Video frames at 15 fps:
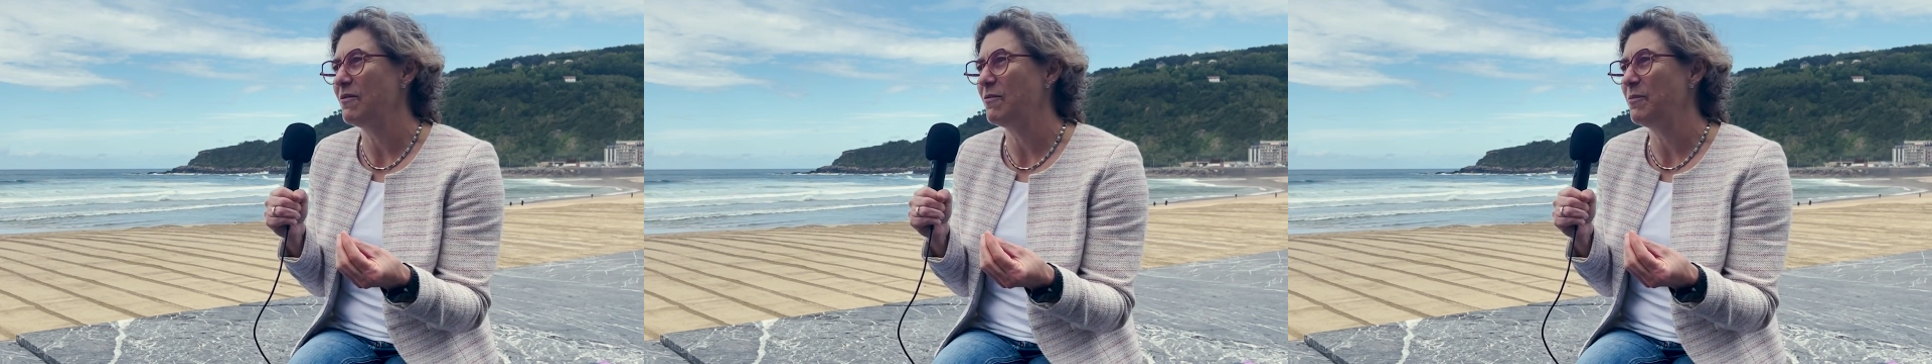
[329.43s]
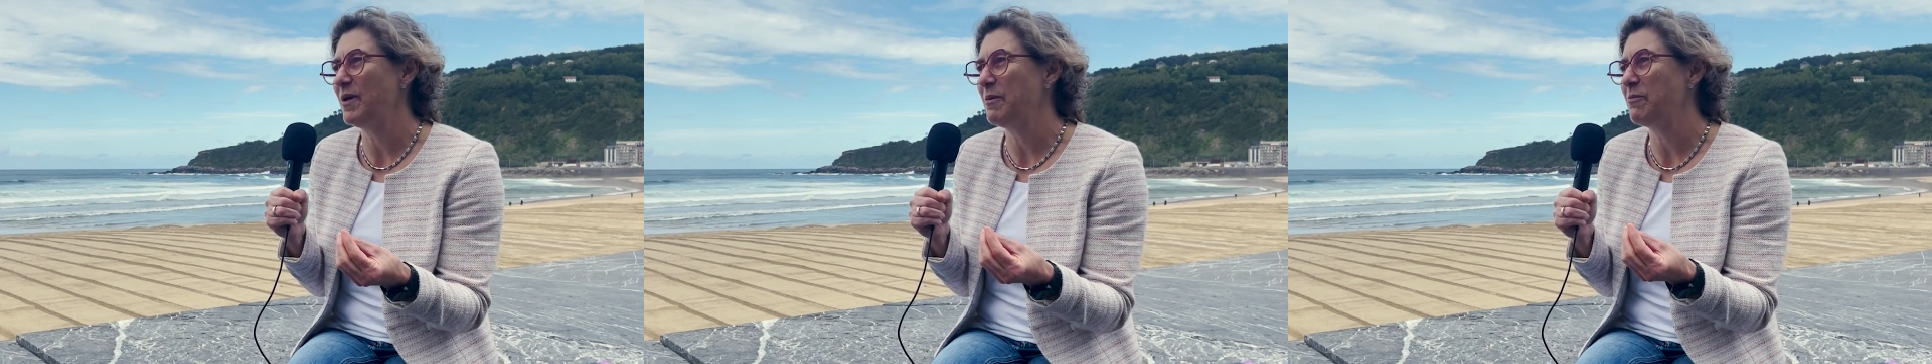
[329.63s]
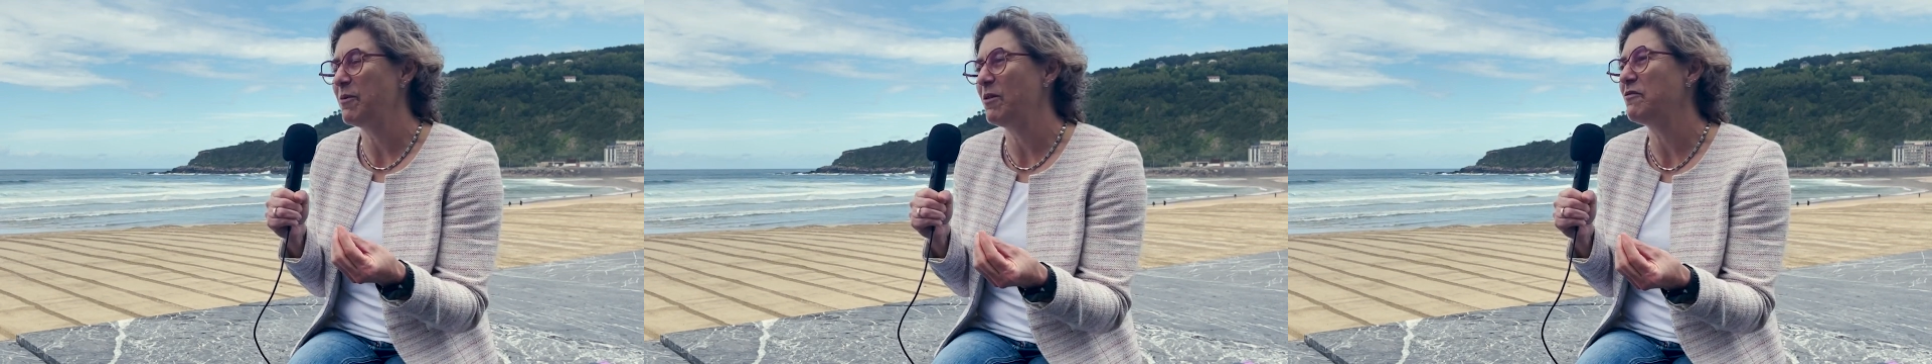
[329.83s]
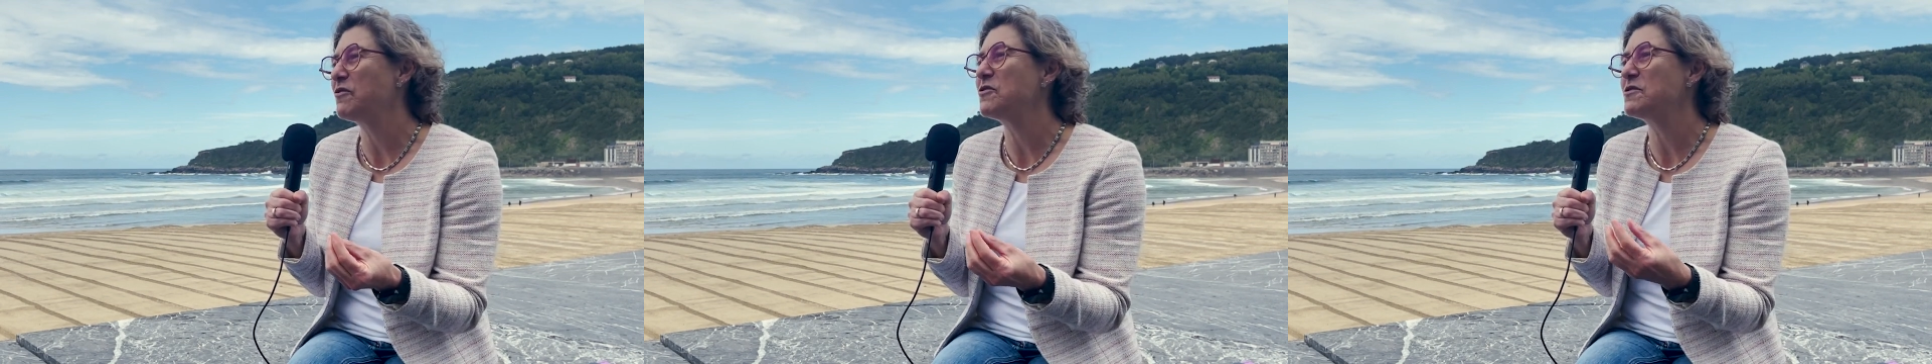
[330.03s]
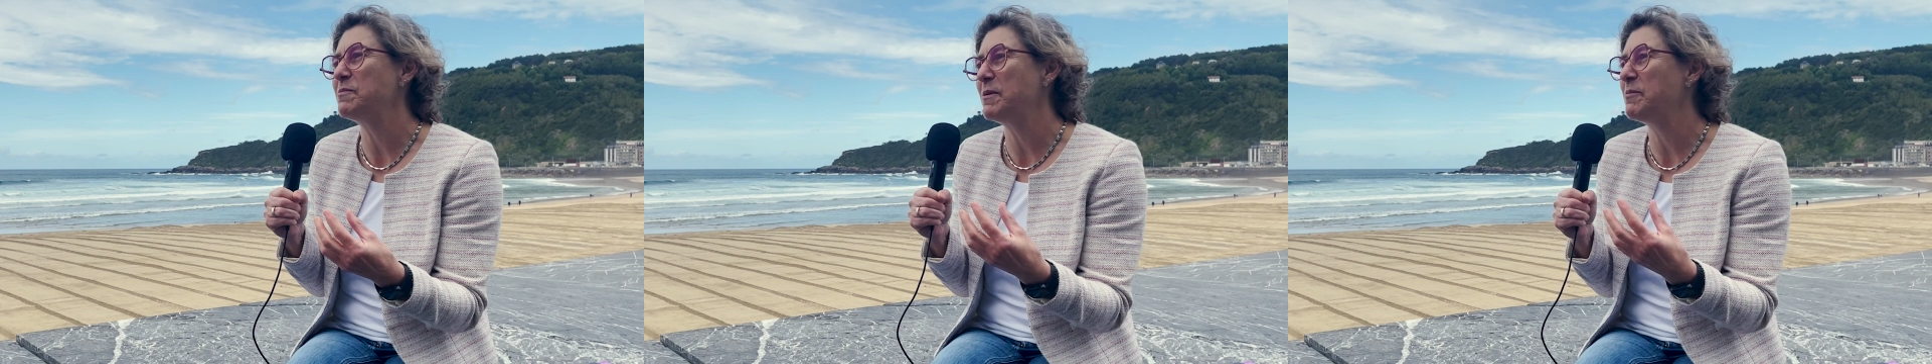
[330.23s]
people, of
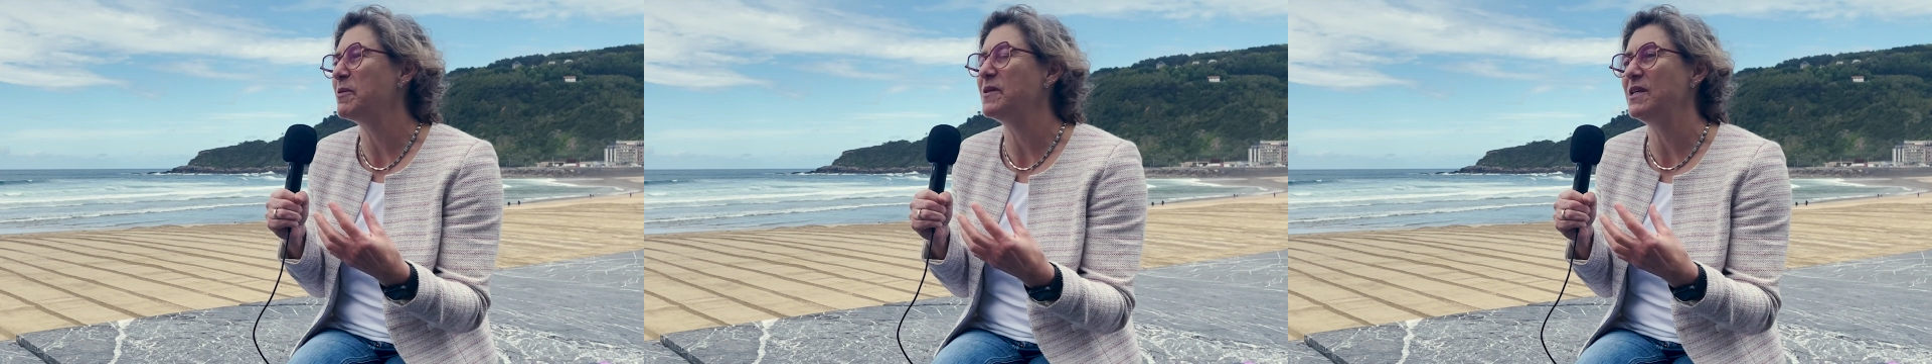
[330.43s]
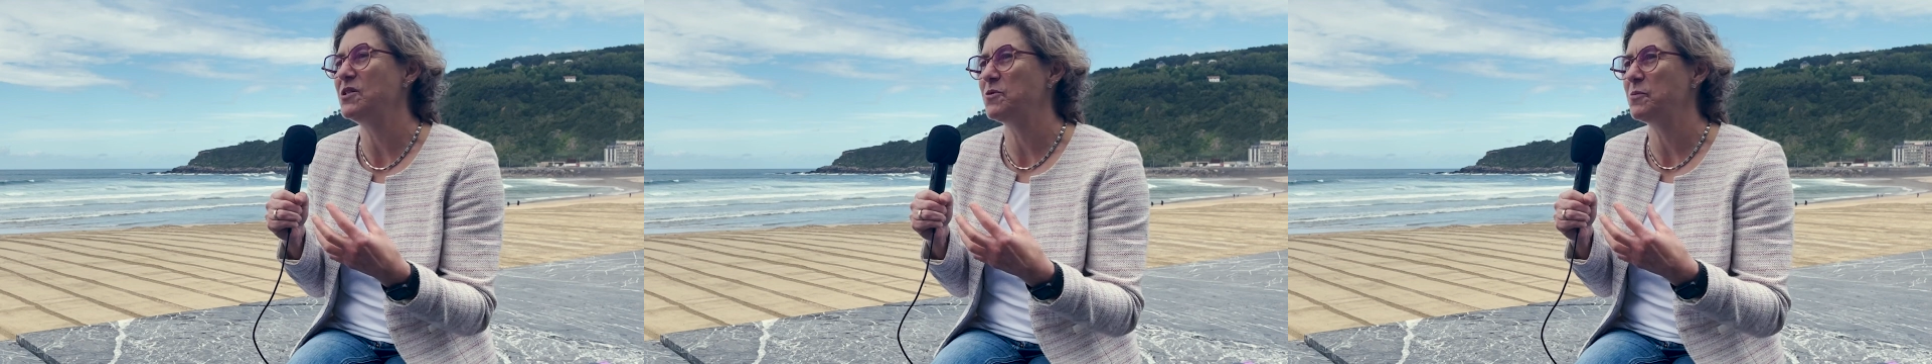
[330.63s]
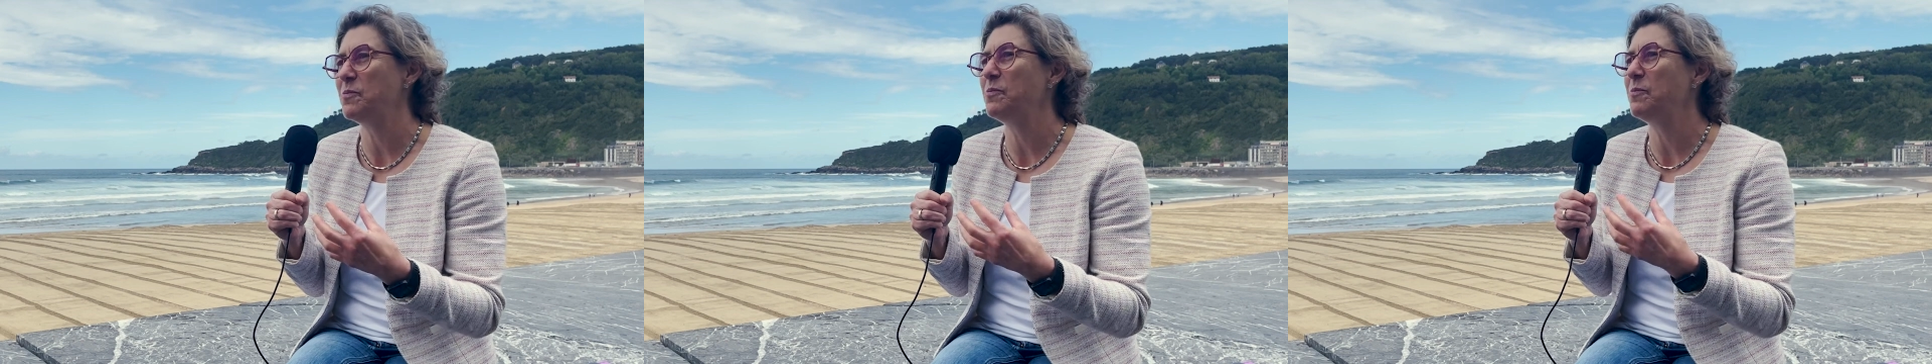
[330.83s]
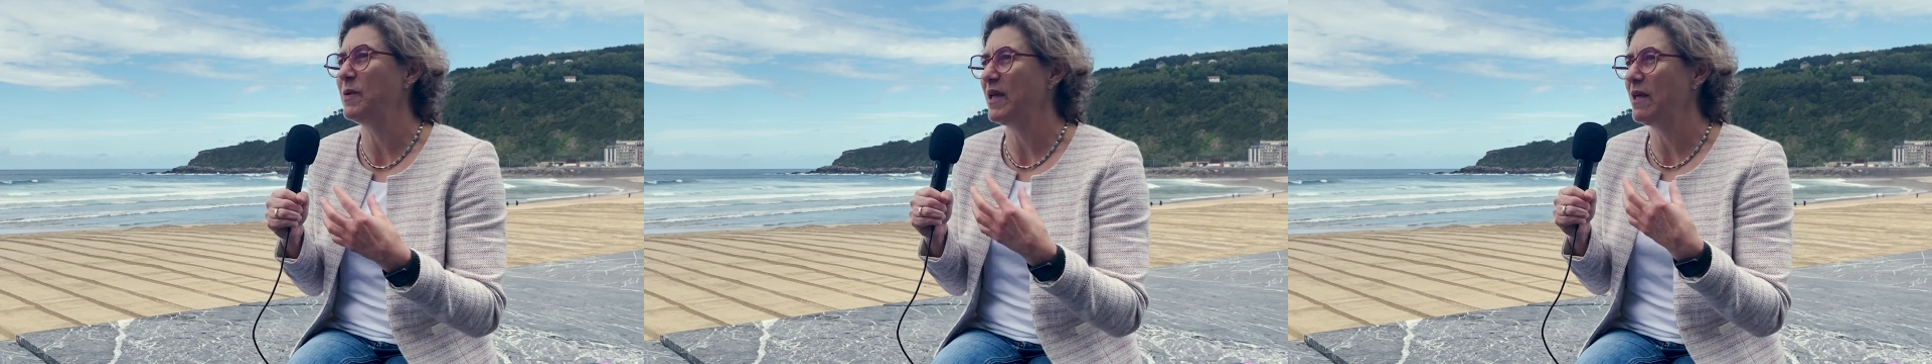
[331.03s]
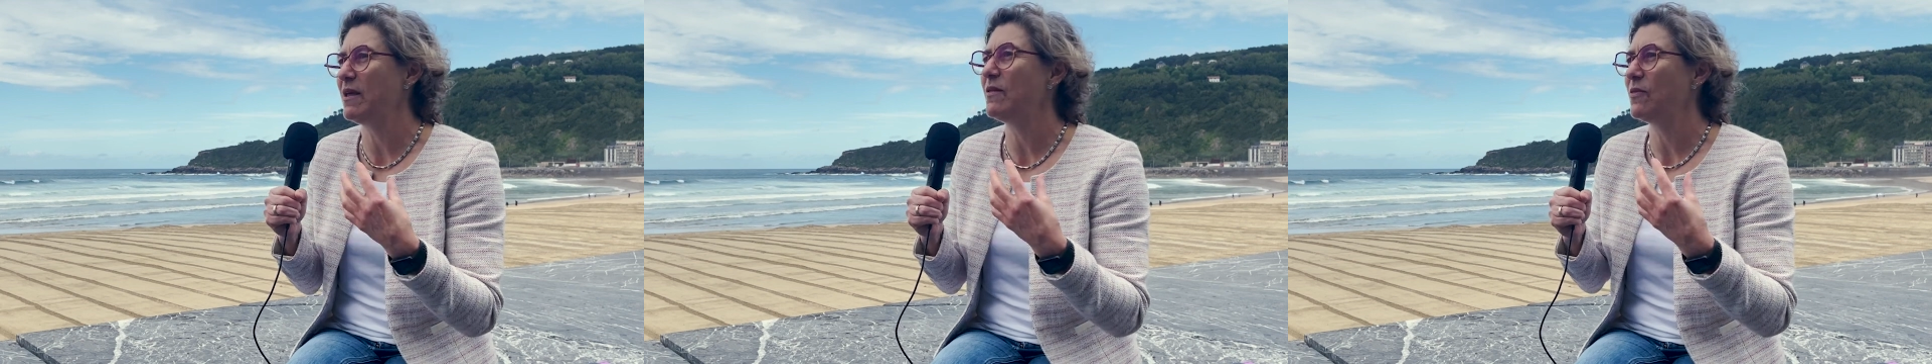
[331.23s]
course, people need to
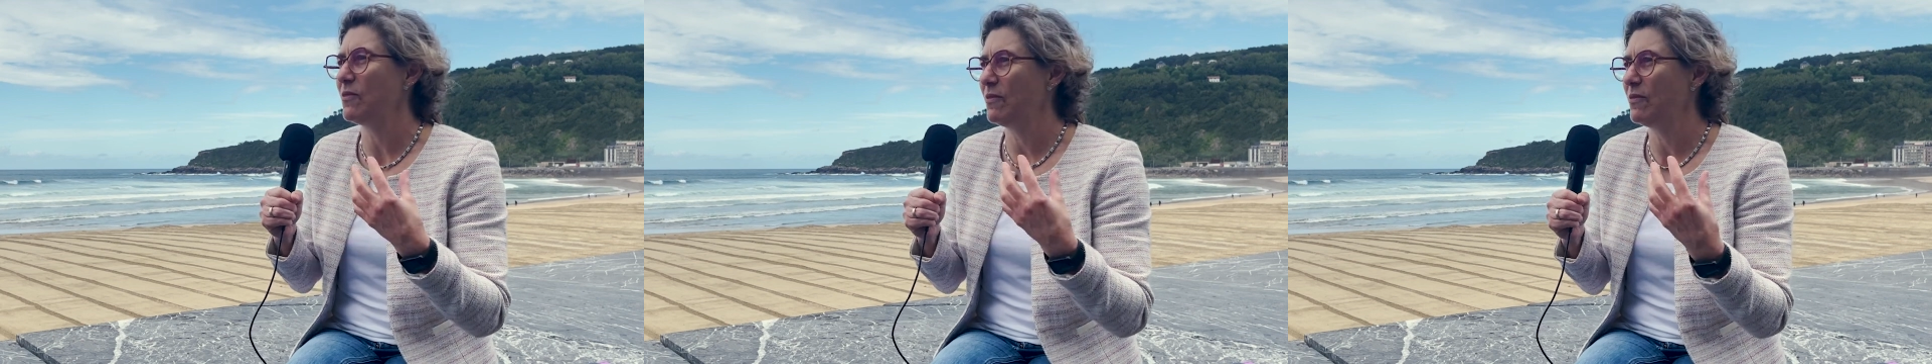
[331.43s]
be